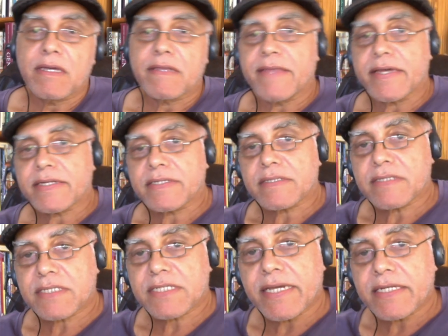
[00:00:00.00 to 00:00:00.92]
that
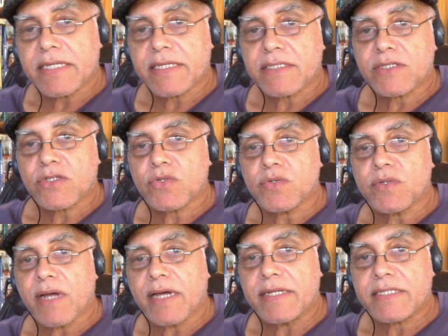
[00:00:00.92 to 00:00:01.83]
the state has
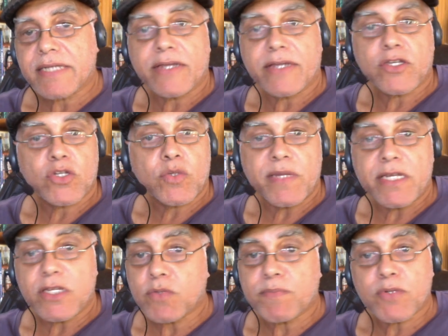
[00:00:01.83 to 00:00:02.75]
to understand. You know, we
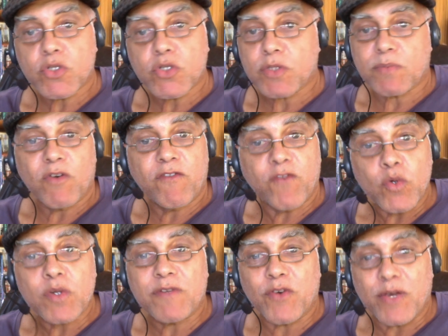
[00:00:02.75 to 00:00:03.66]
need to produce more
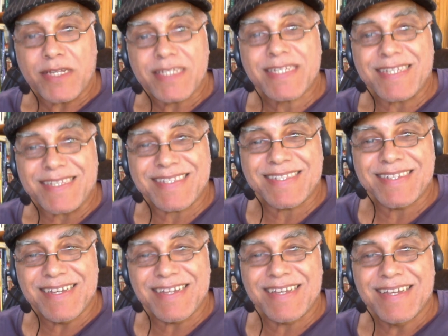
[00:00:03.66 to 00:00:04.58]
food, for instance,
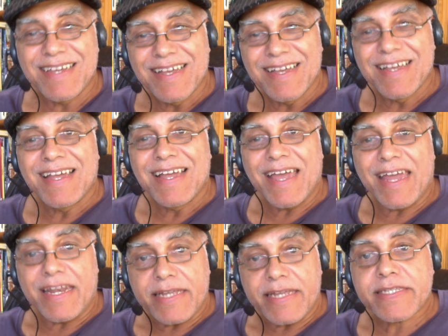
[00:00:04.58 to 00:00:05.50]

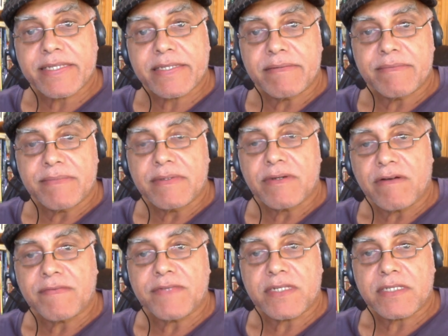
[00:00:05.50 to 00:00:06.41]
and less
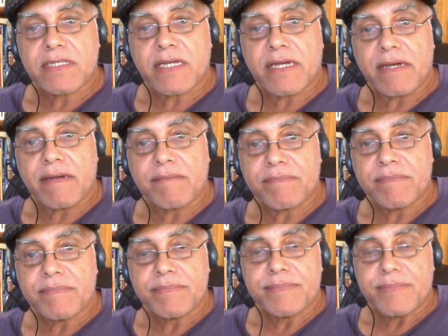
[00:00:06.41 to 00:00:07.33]
of this
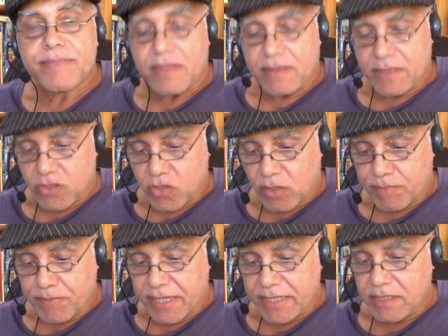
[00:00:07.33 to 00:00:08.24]
this
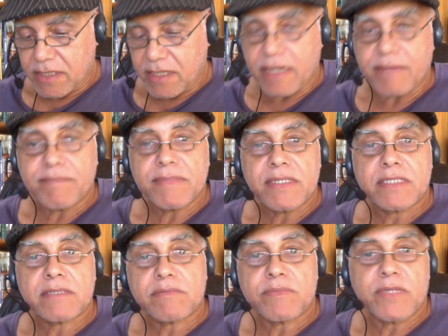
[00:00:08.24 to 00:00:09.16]
crop that
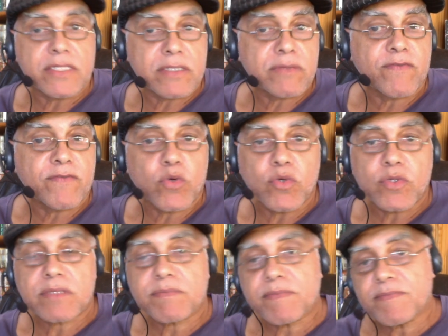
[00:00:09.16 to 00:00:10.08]
is, yes, of
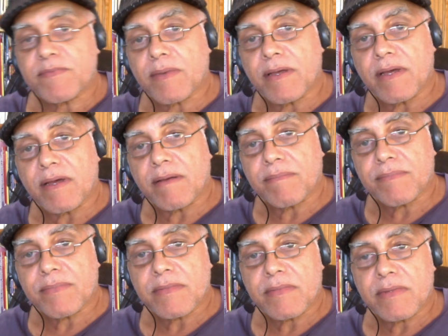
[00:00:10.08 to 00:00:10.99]
course,
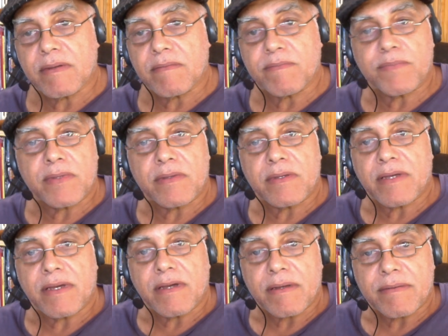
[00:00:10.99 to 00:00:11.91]

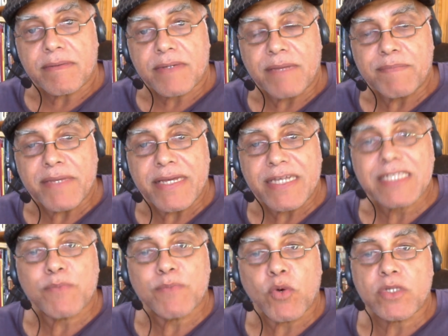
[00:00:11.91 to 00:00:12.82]
can be
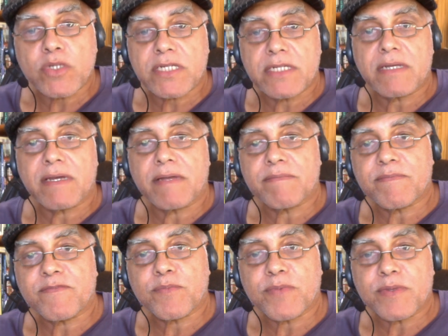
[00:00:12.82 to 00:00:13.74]
exported, and
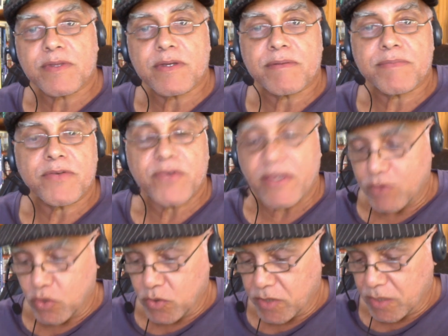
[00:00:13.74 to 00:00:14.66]
the
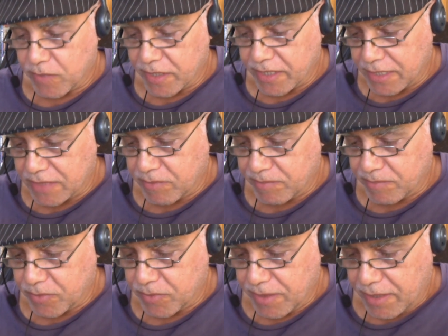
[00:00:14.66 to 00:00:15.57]
revenue that one gets
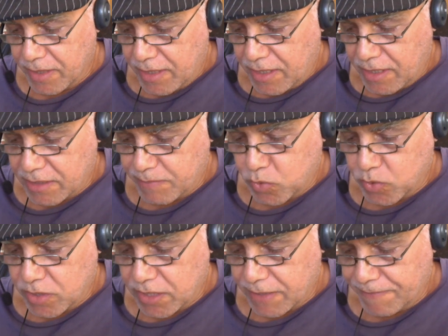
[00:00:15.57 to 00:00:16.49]
from
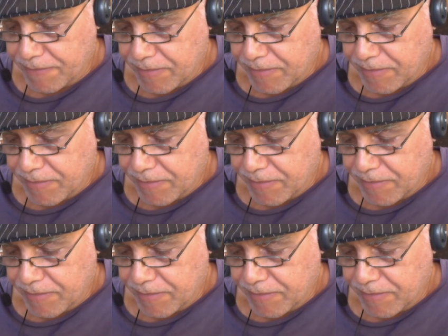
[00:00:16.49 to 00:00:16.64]
exporting.